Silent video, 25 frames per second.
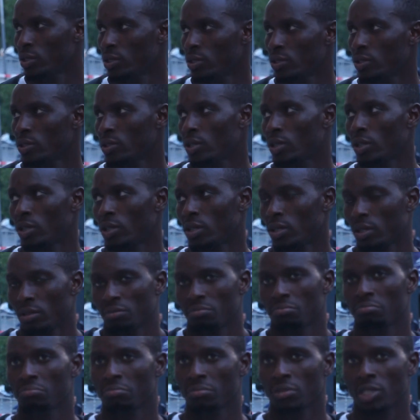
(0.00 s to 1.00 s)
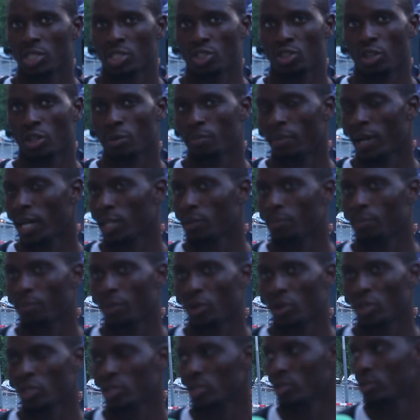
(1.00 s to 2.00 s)
So it's not bad
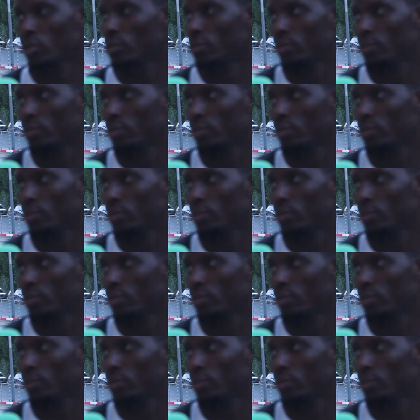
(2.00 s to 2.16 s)
point.